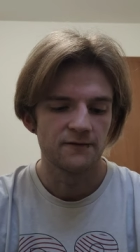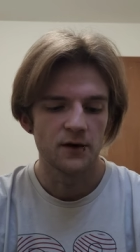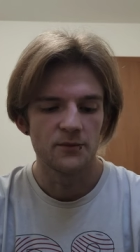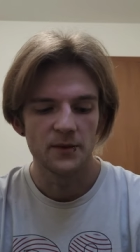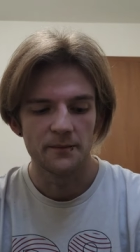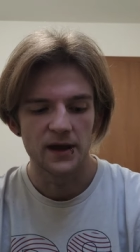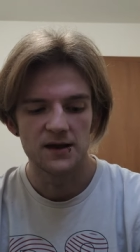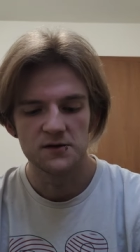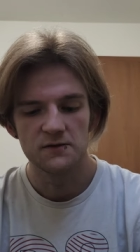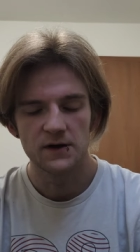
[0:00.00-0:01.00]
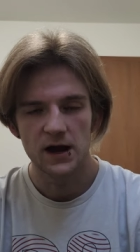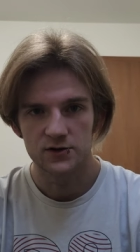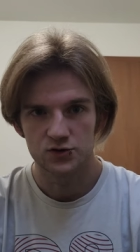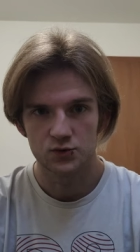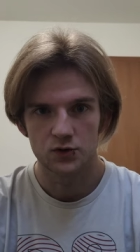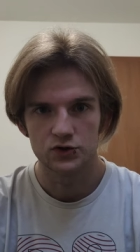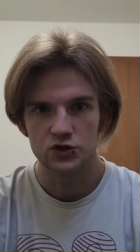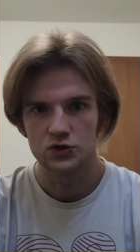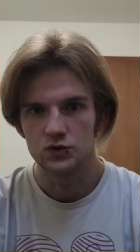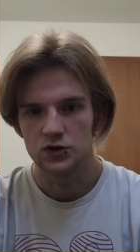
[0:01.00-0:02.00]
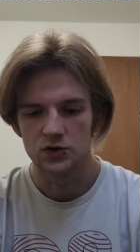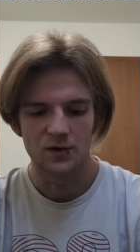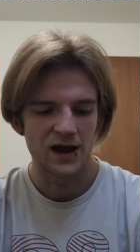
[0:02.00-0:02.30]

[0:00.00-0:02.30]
from the manufacturer to you,